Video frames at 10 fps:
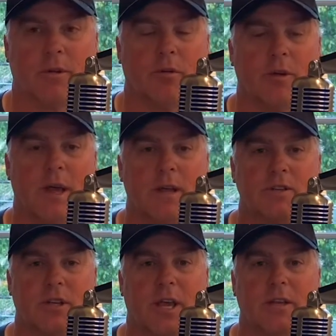You know,
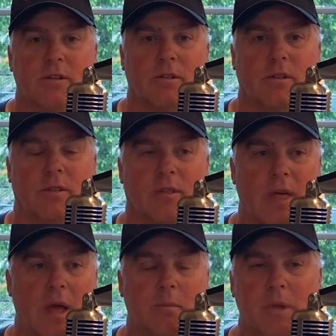educate
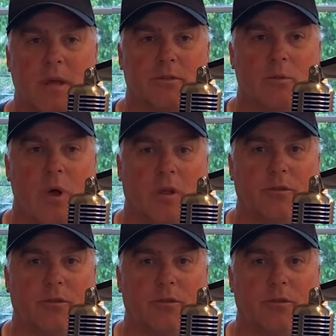them as well.